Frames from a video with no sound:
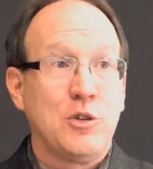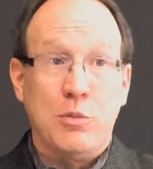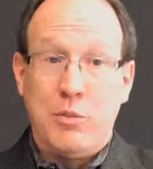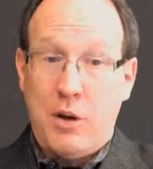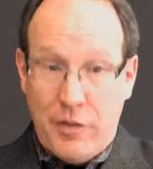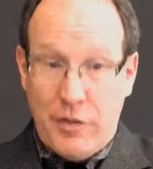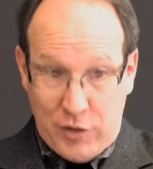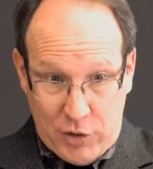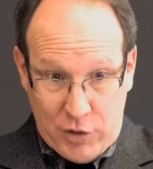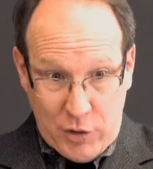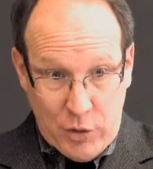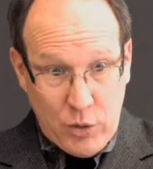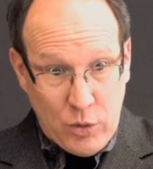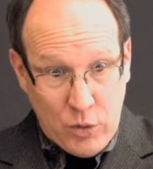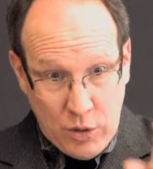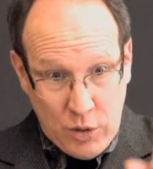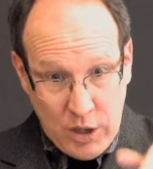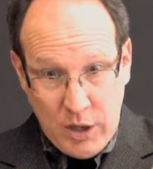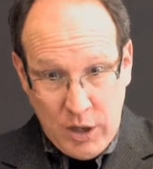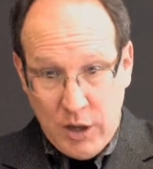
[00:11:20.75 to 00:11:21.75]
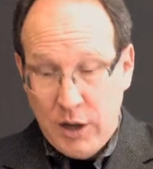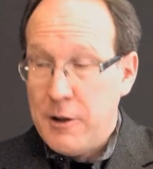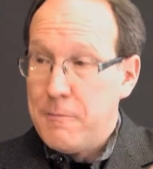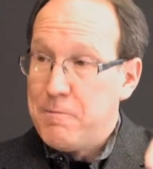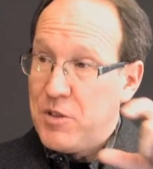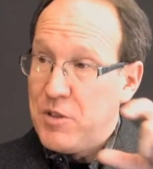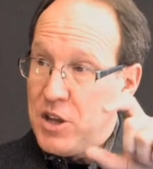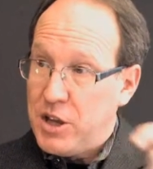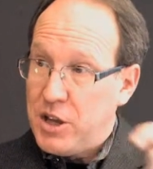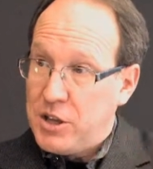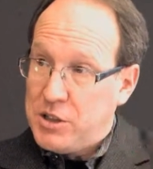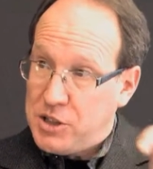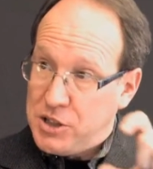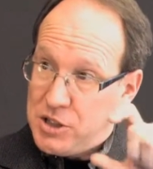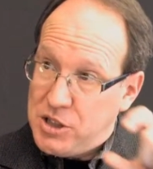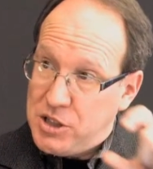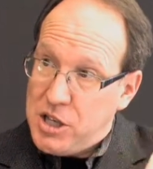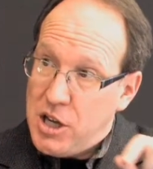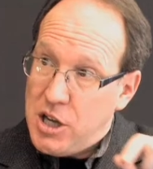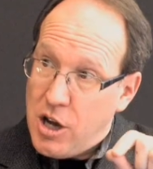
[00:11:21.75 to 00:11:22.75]
Month 2, and you can
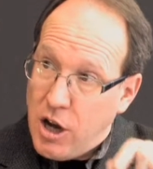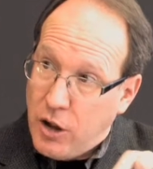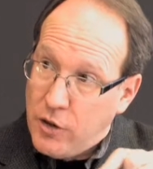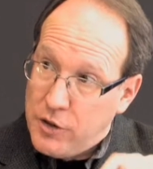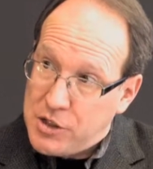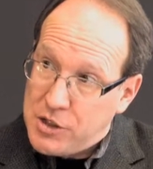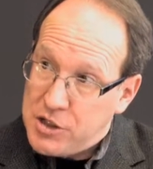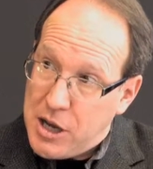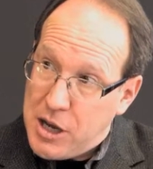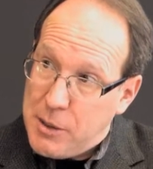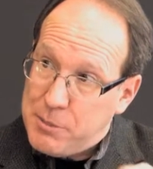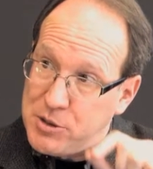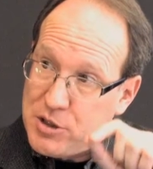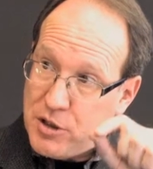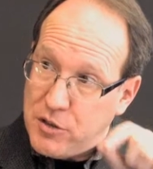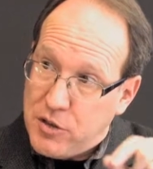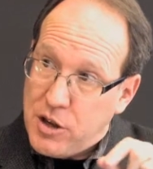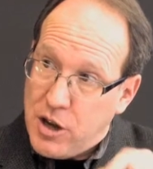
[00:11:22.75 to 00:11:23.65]
see all the steps that the